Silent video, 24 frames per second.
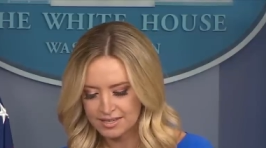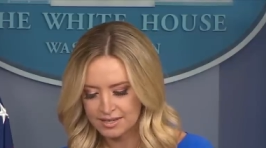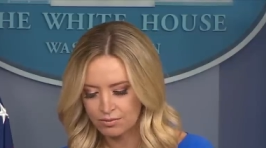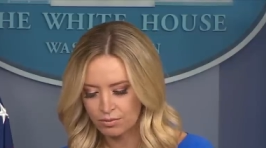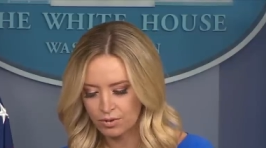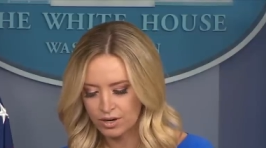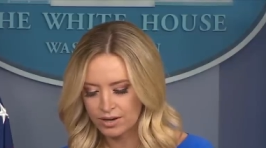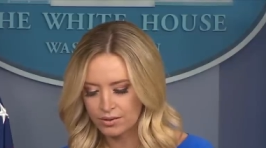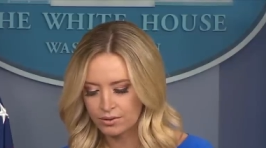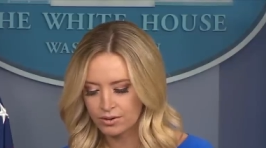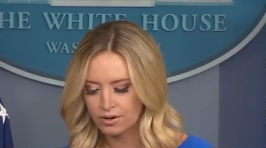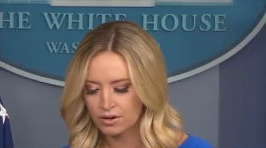And
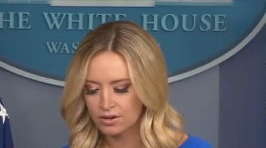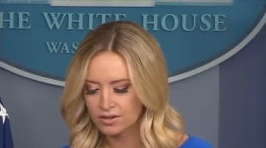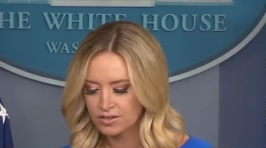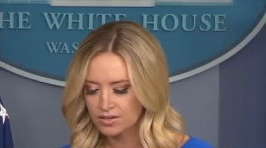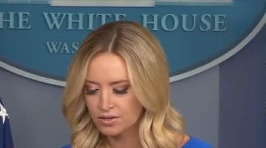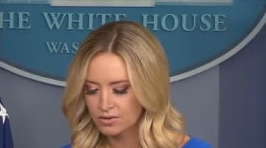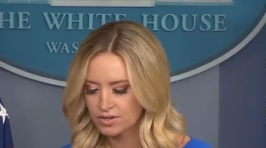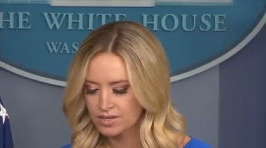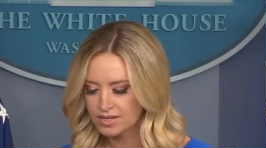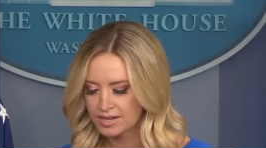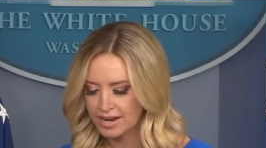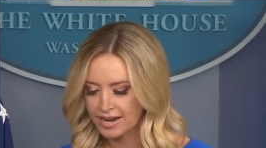what I would
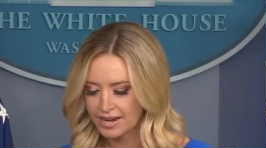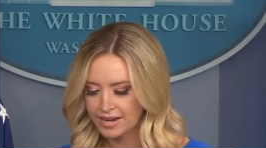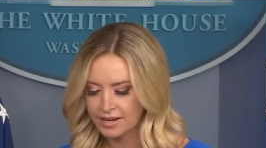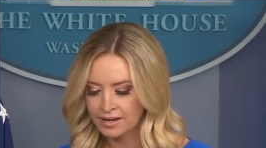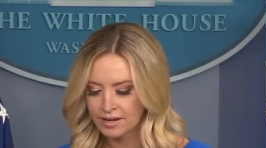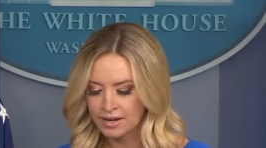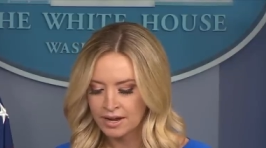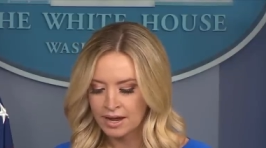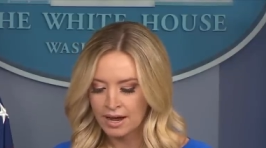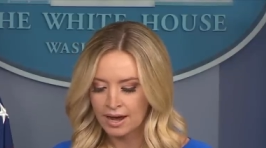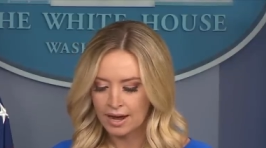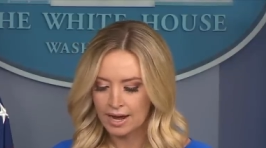also say
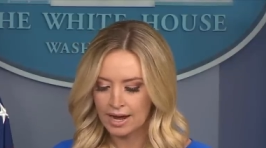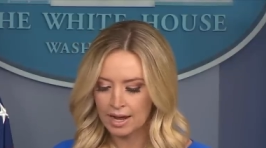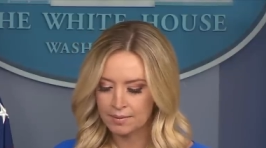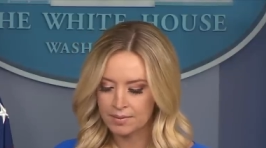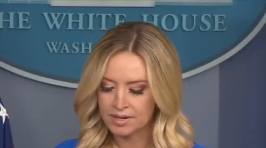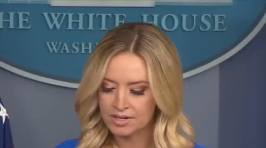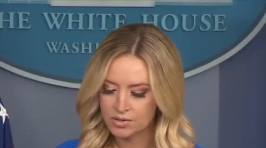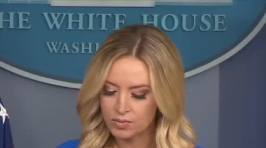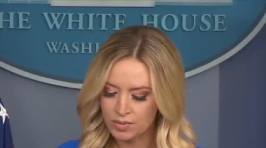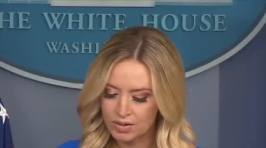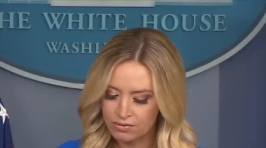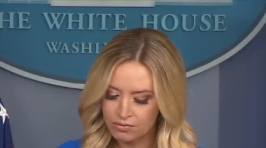um,
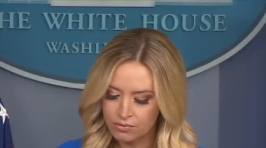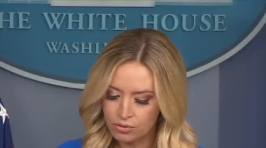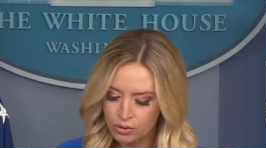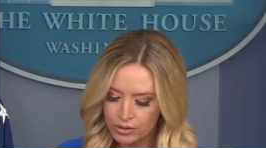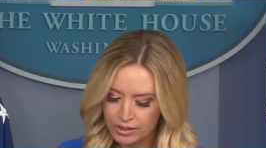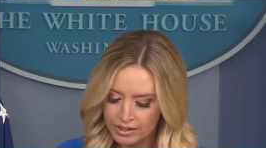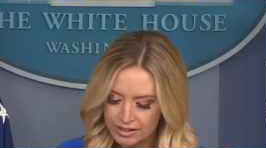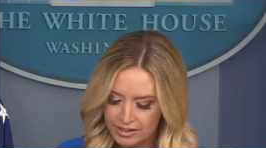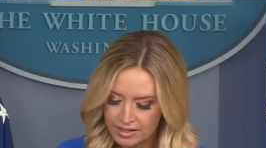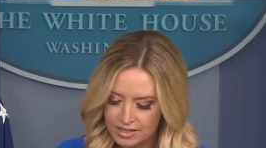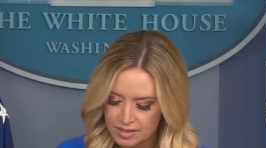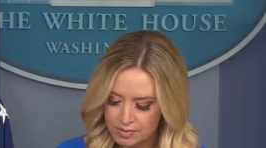is we
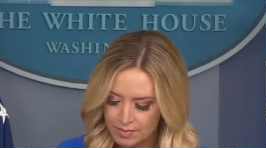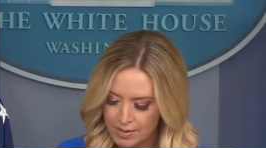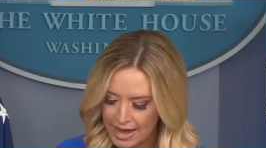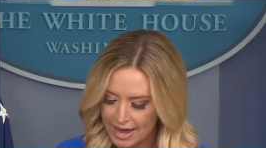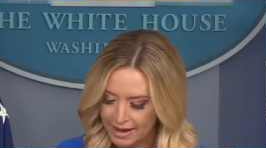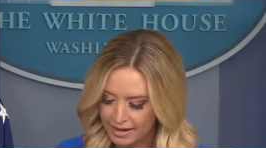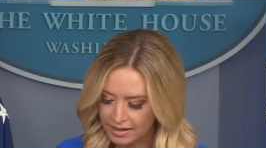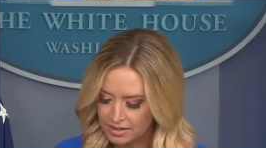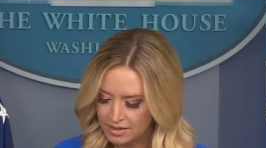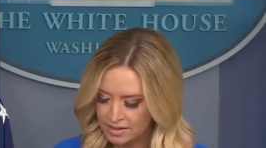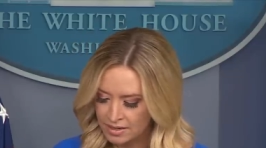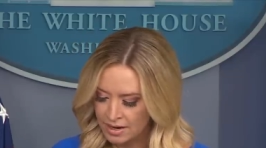fully
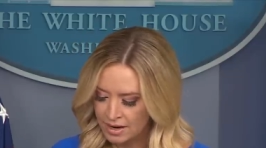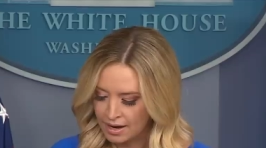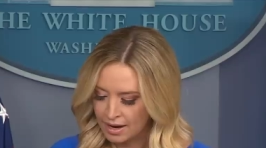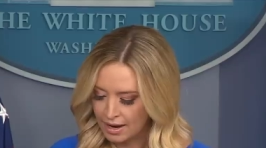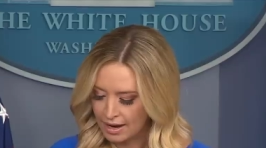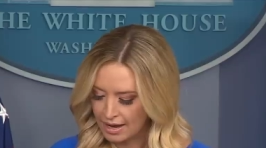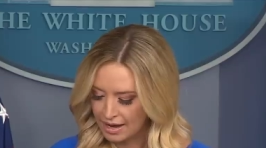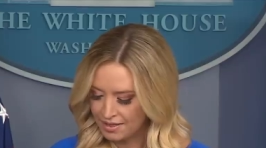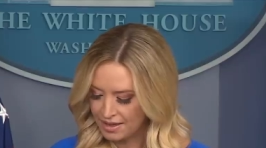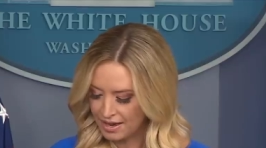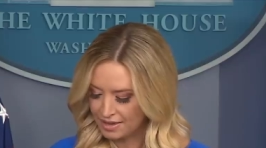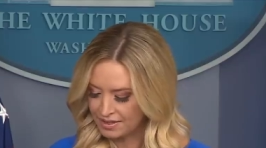expect
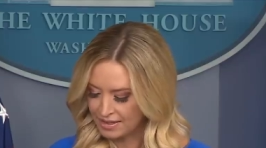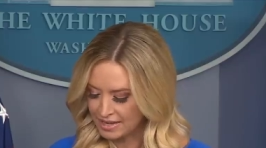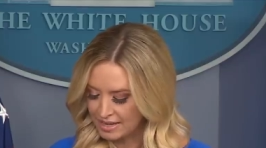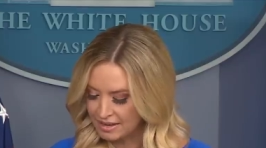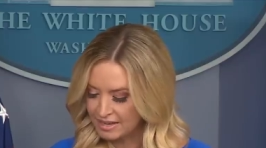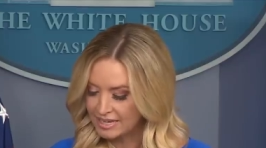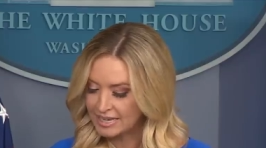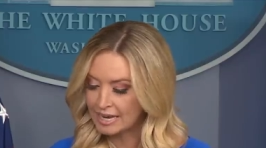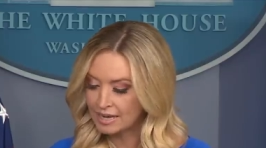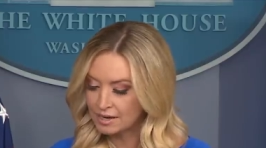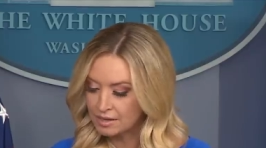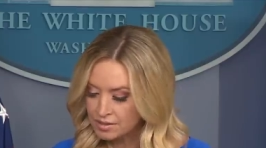uh, that the
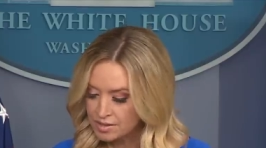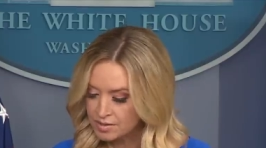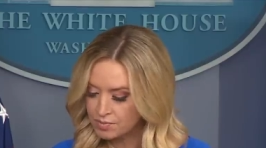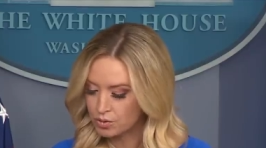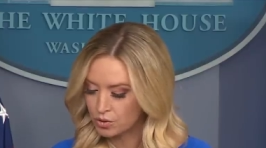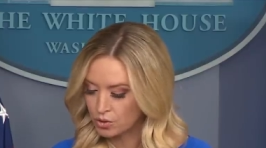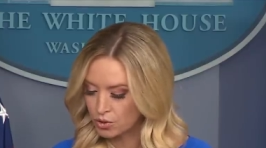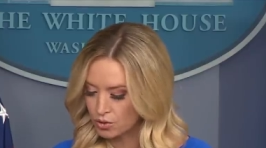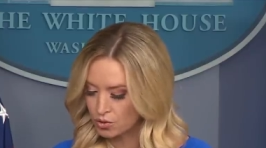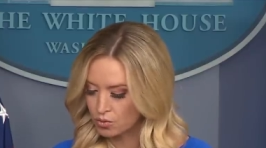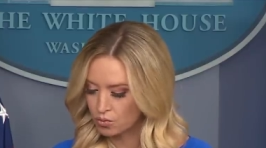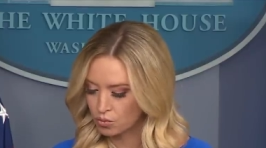
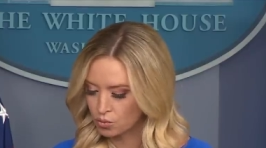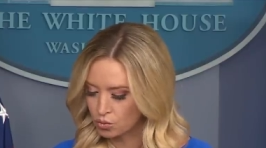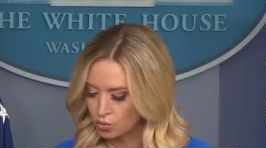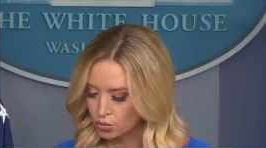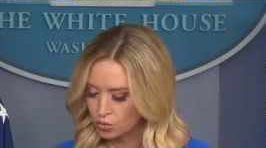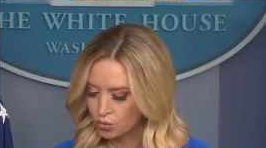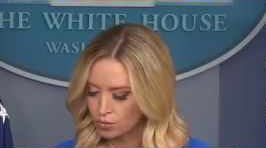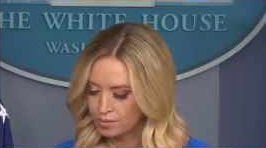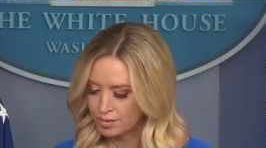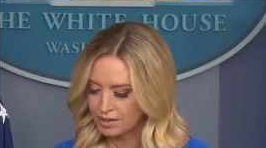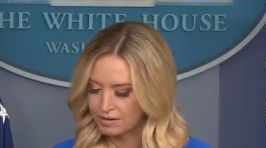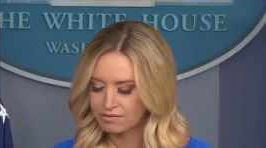Ginsburg
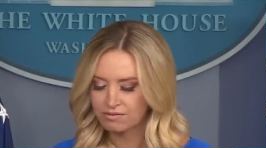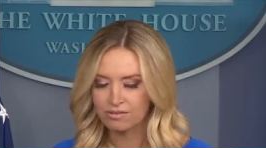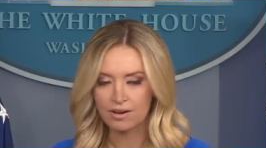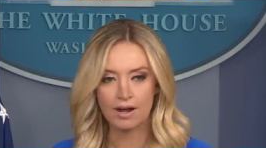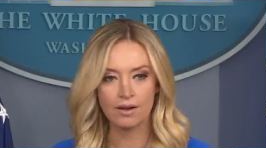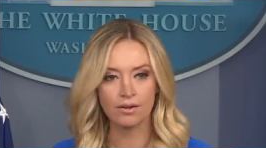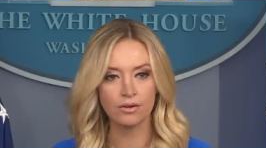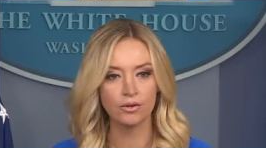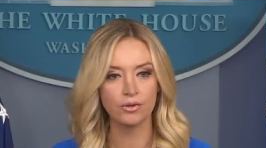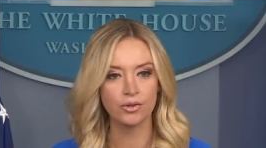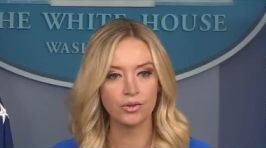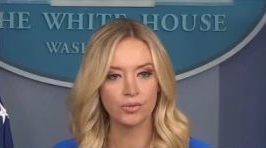rule be
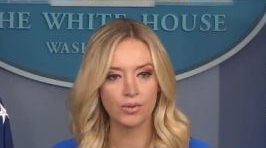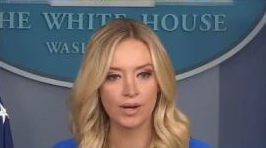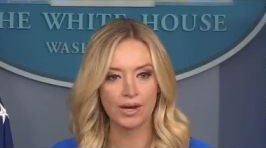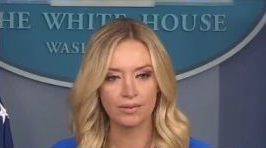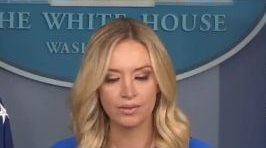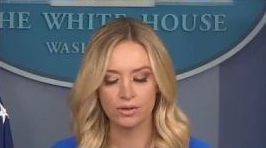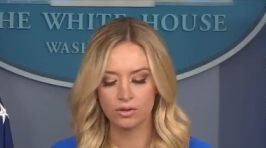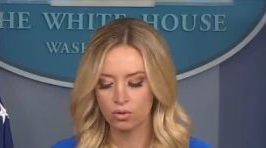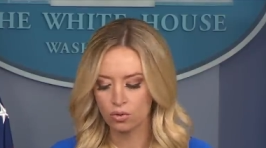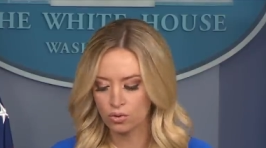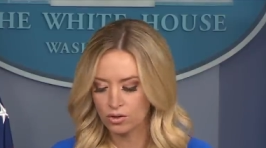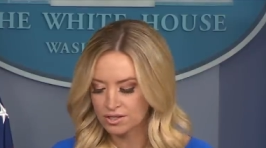followed throughout
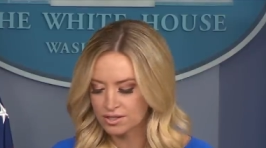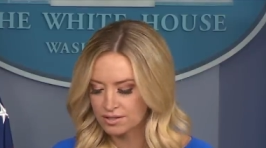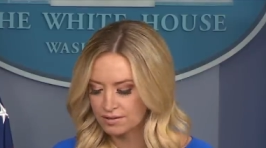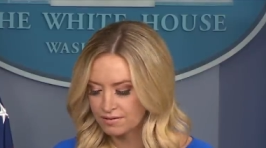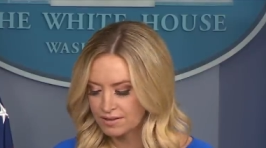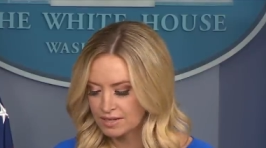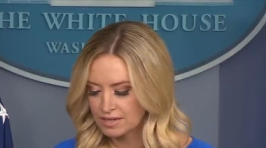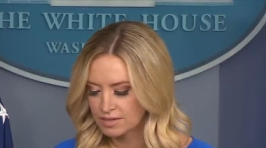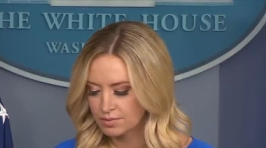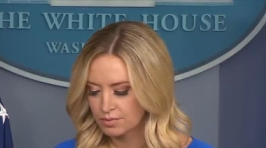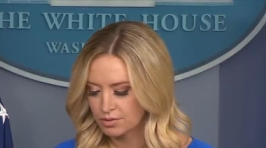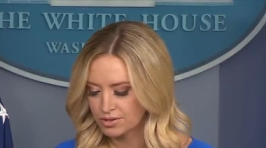the course of
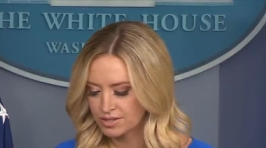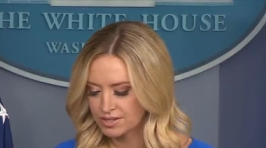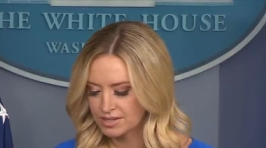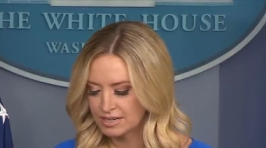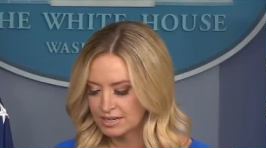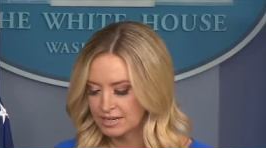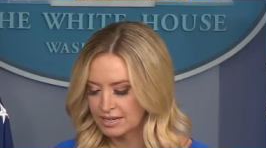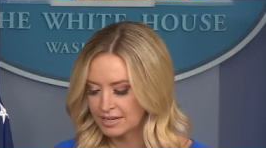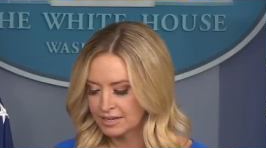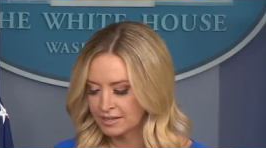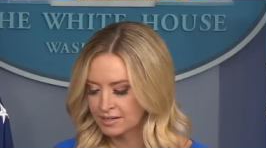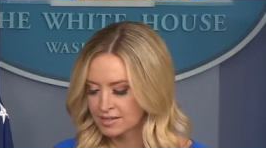these
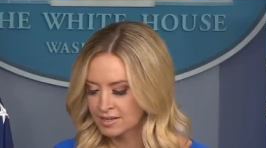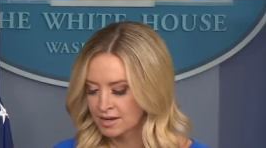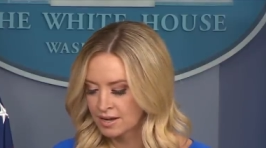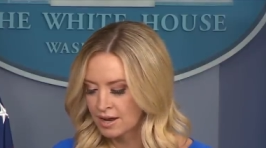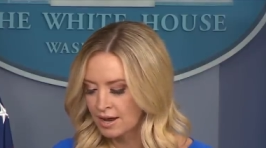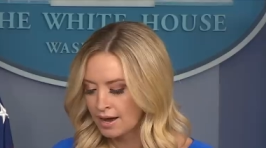proceedings.